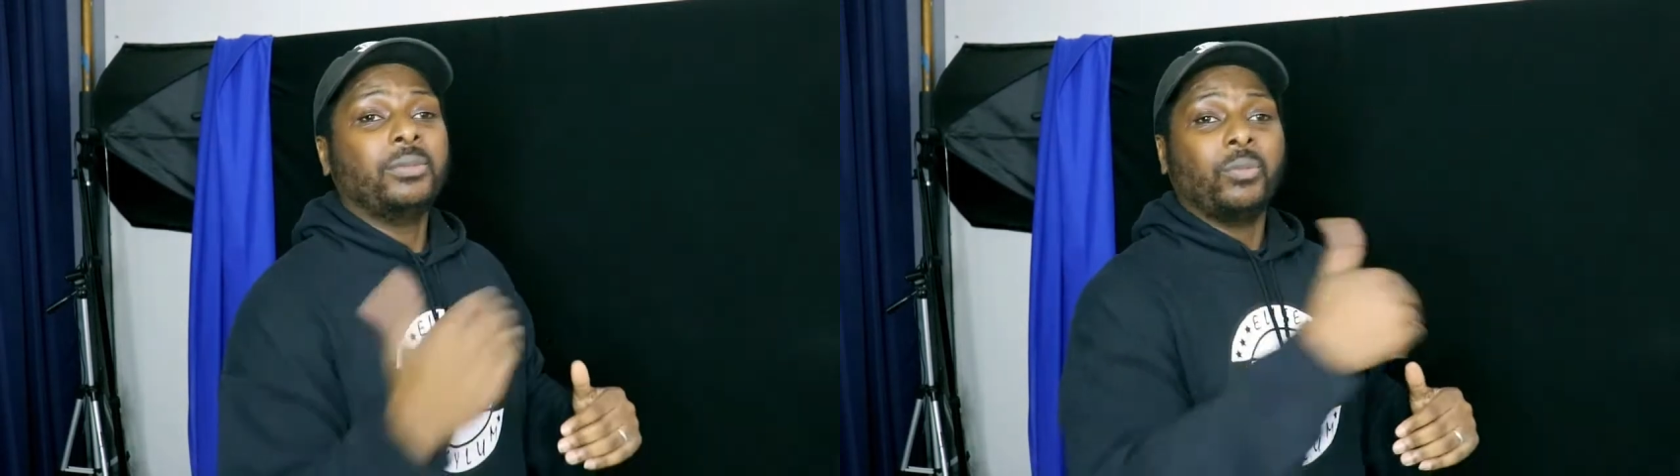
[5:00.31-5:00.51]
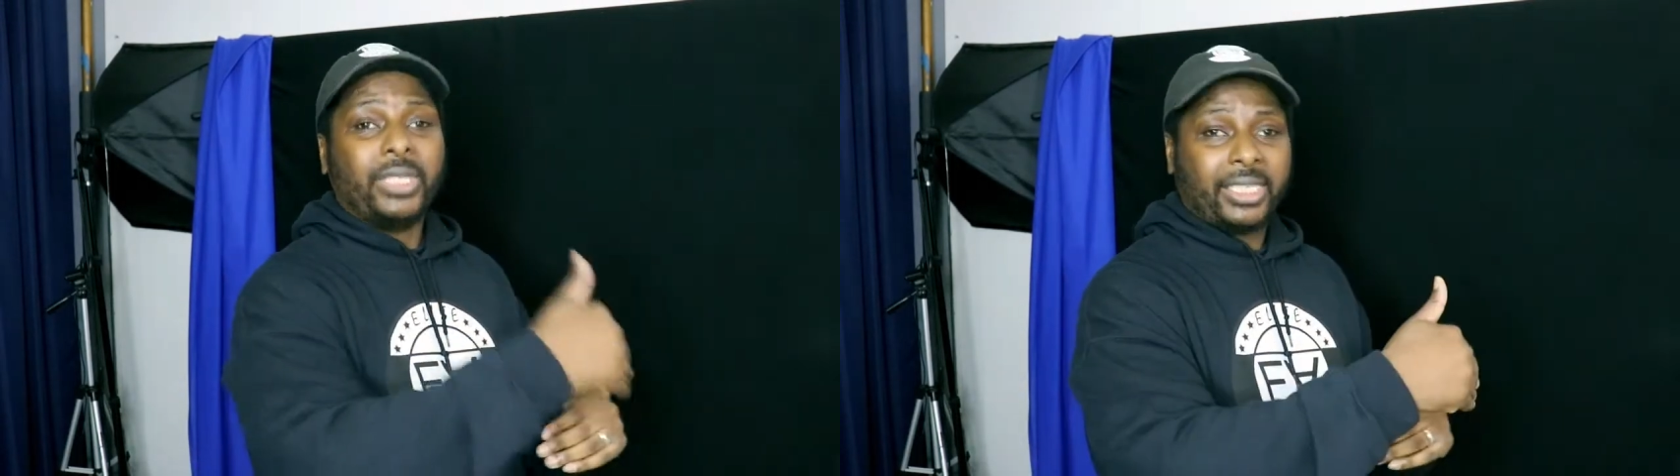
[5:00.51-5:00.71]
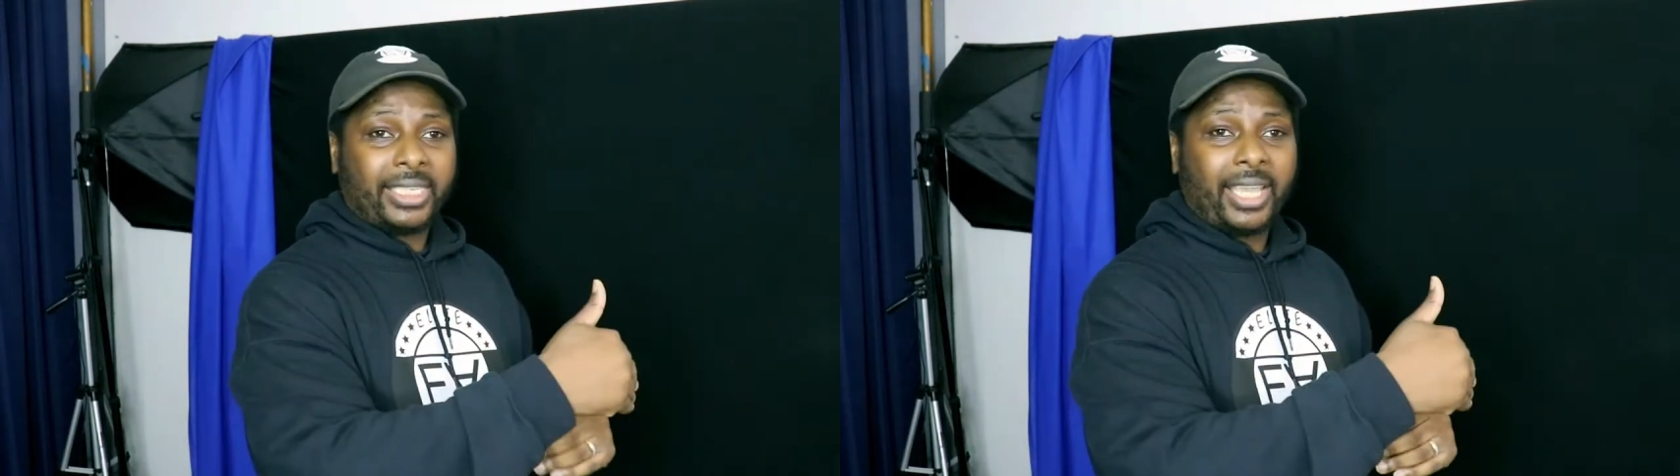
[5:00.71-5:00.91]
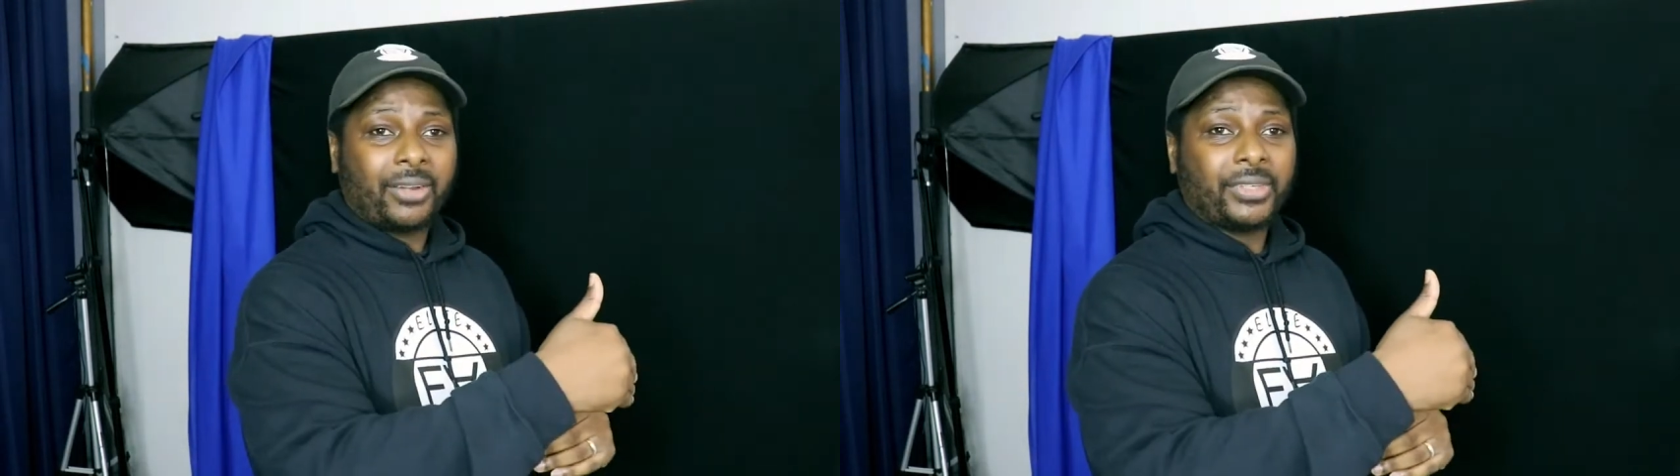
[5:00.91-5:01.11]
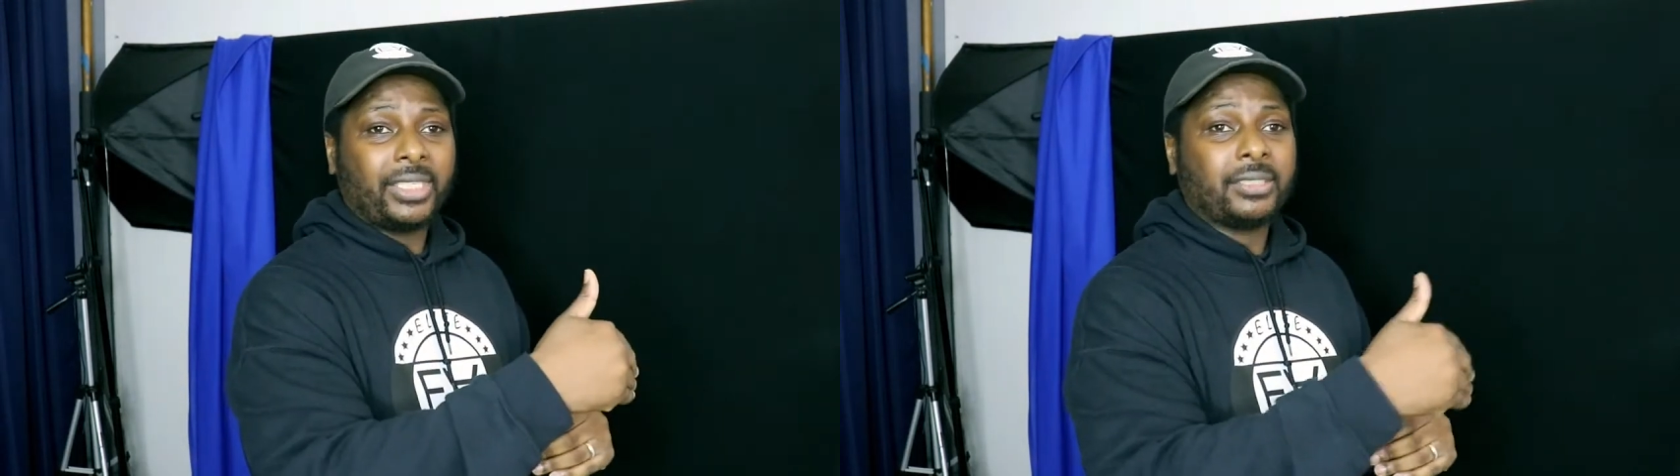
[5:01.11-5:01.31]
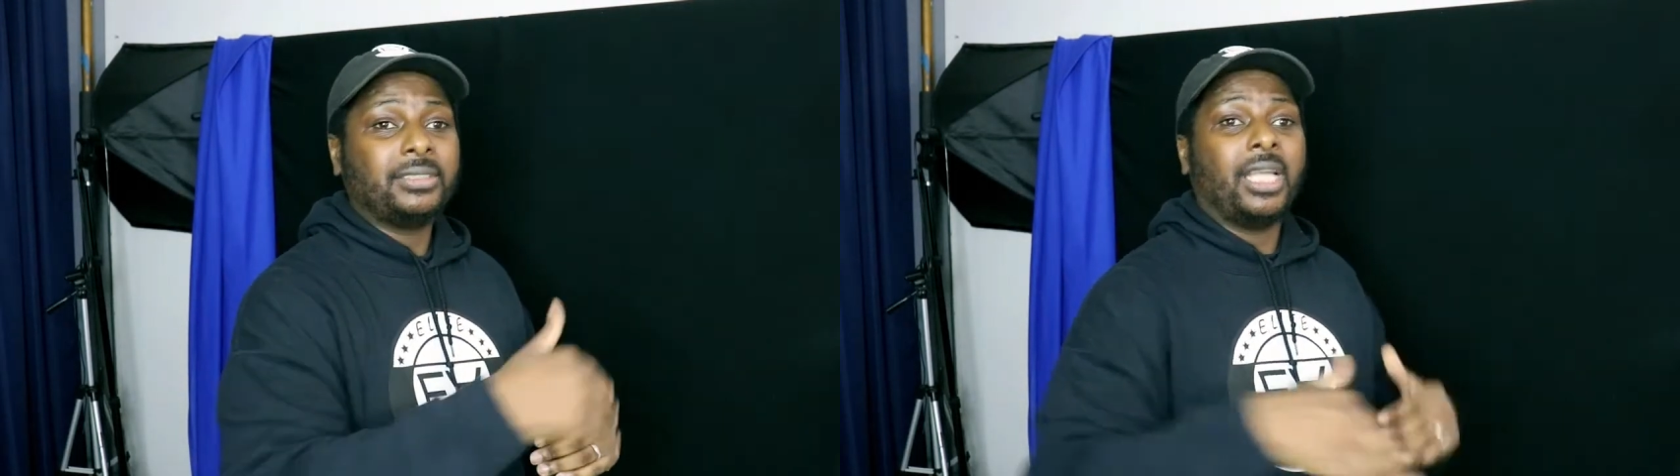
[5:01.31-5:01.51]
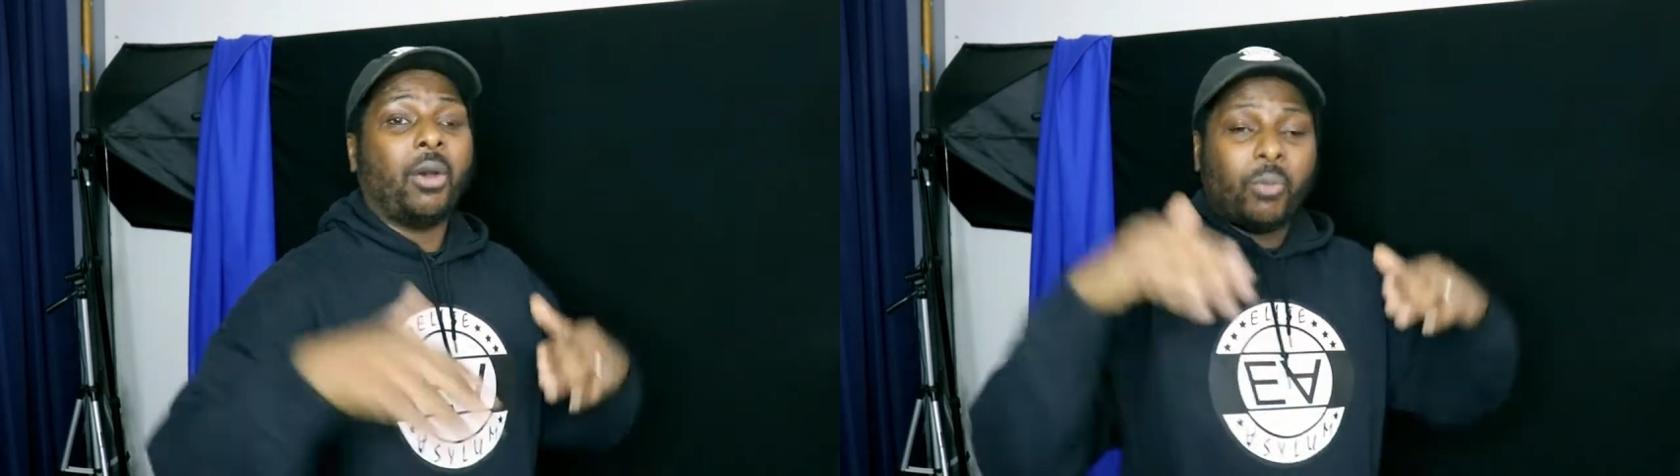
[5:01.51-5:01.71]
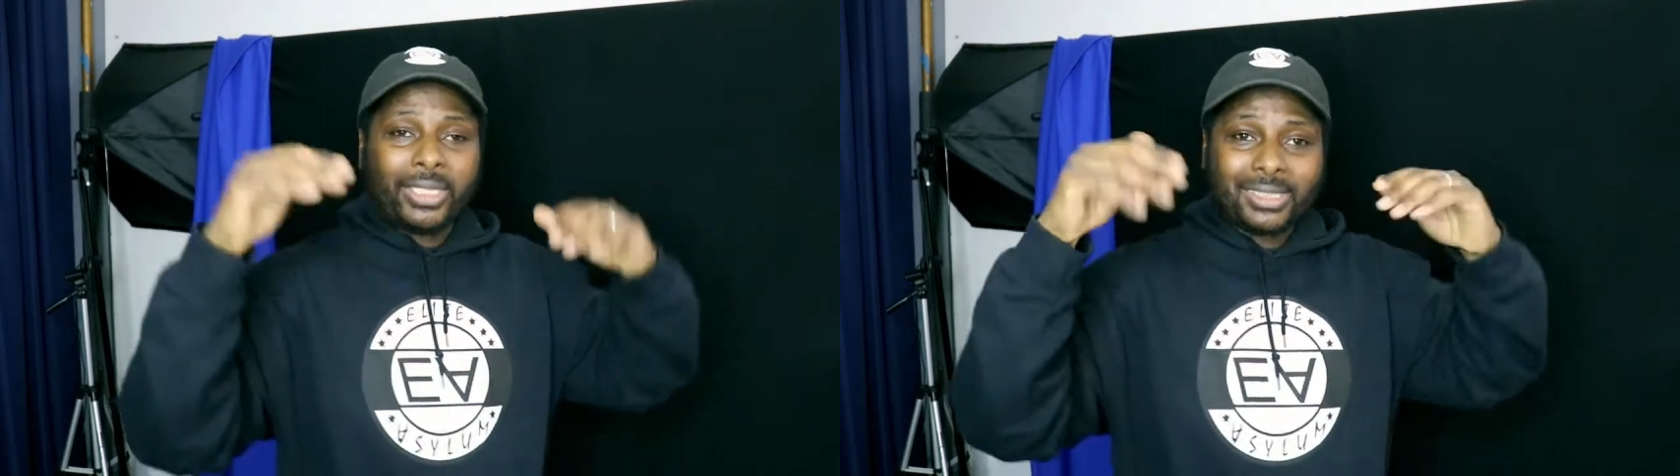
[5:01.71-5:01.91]
with the carrier.
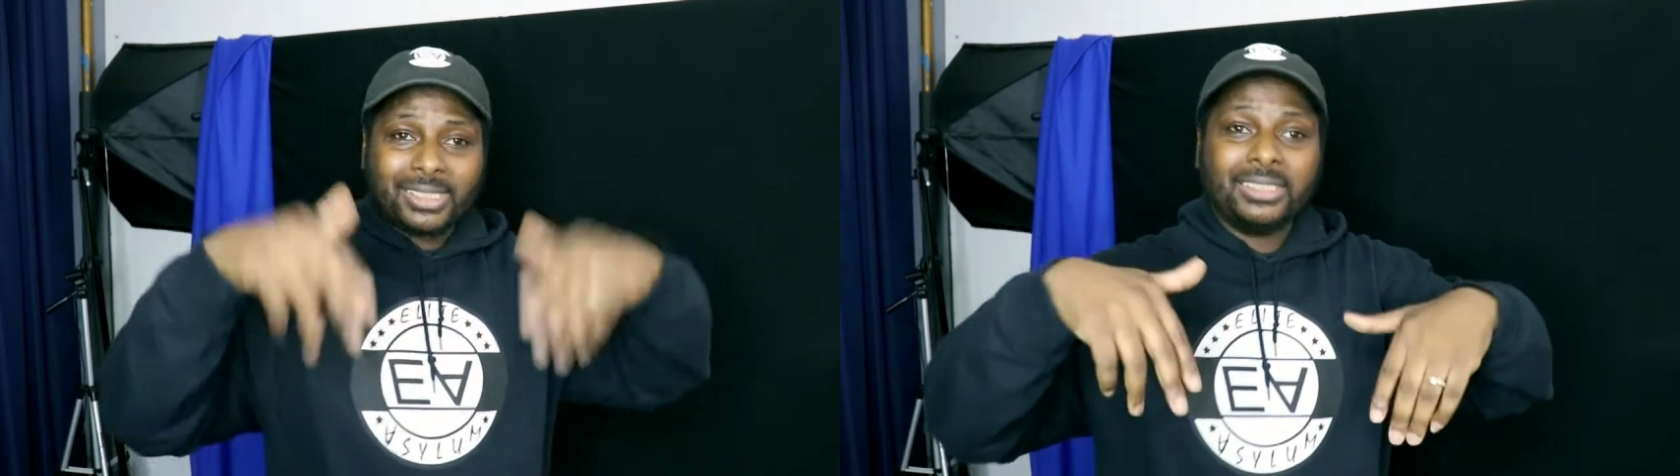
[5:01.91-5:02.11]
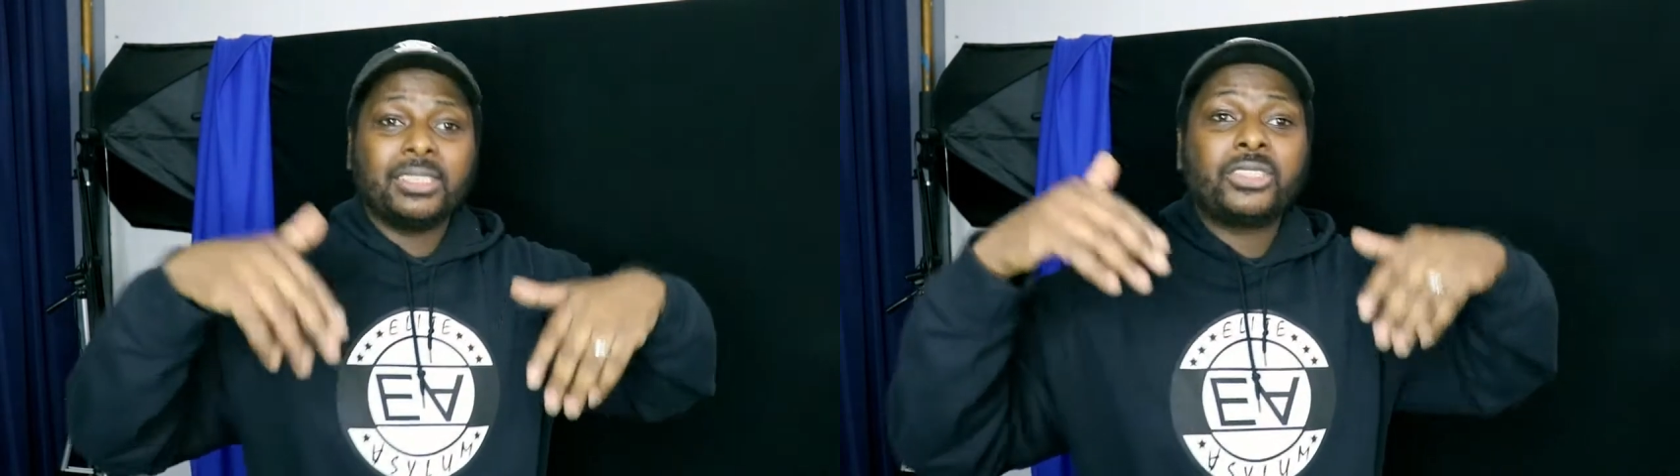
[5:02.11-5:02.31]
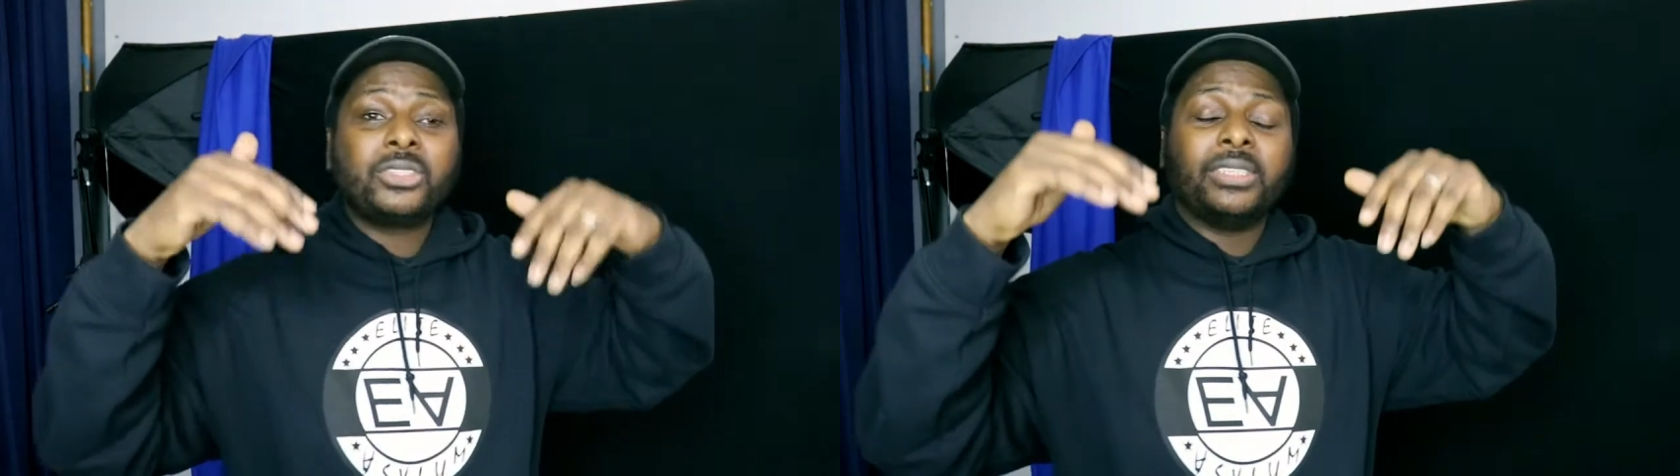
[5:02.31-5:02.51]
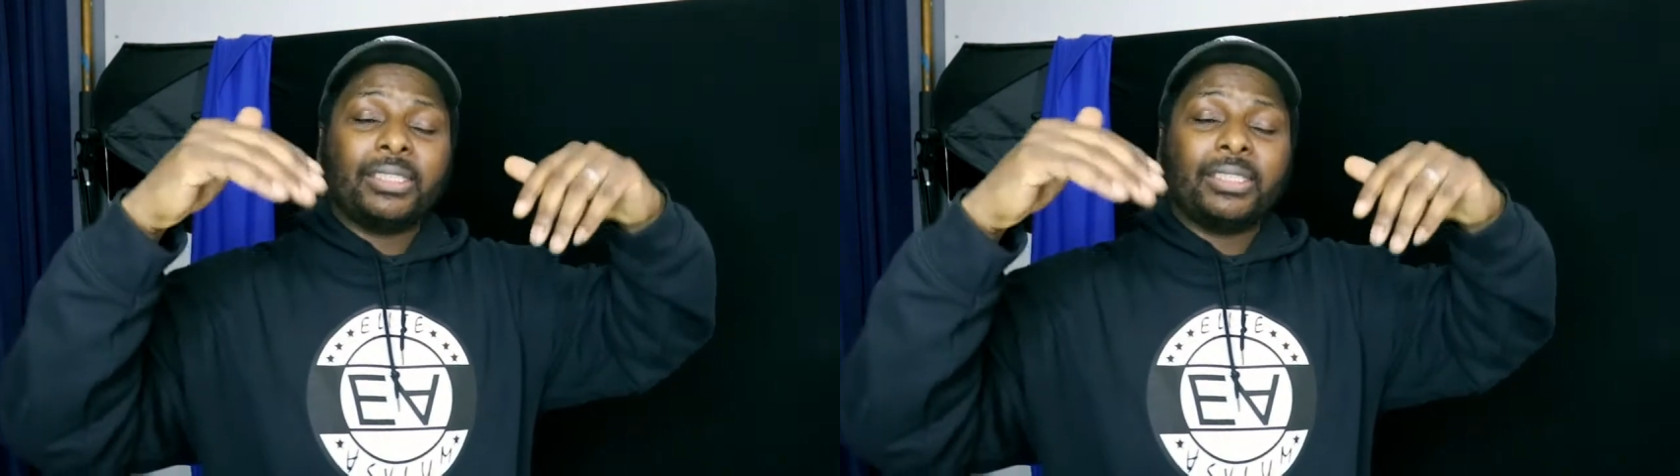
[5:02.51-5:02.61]
Now when it's in